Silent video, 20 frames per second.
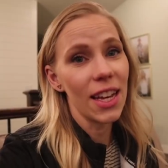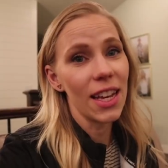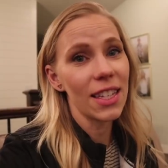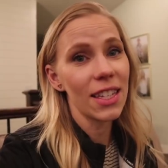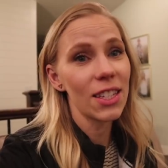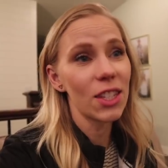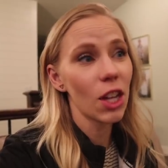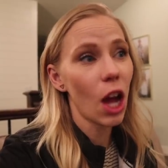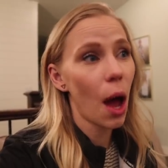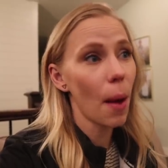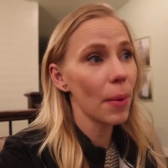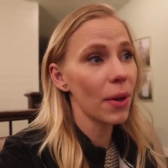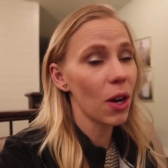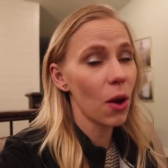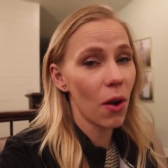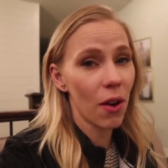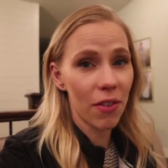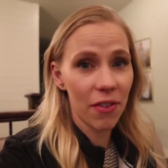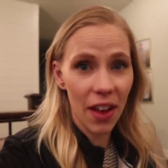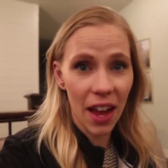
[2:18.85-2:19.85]
It's a
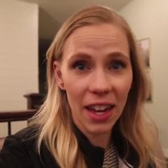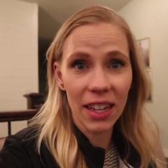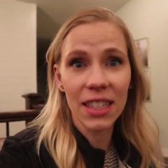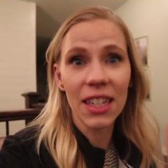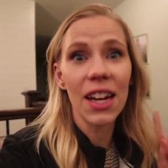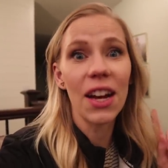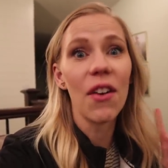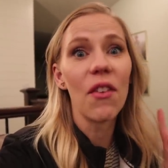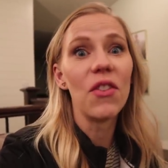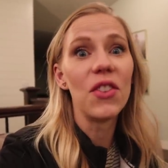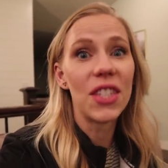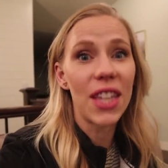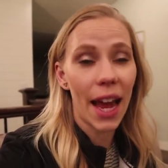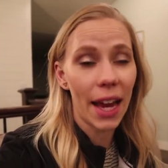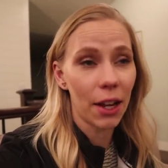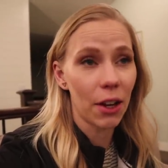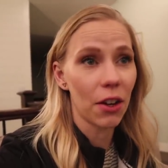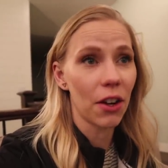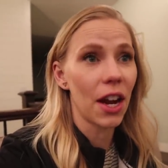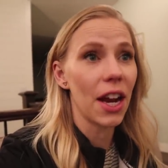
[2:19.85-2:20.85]
domino effect of
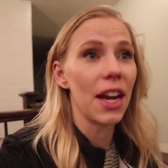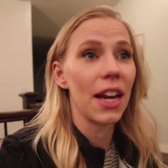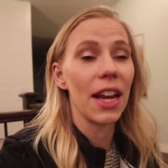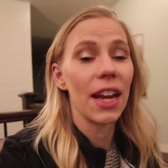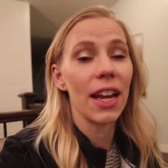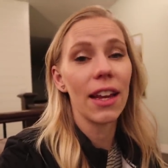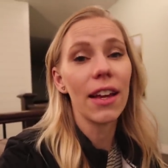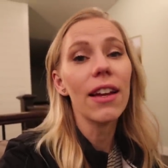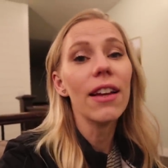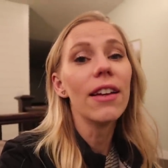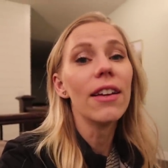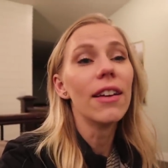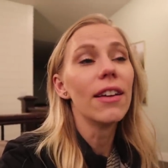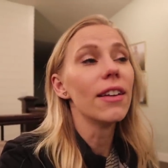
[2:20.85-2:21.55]
decorating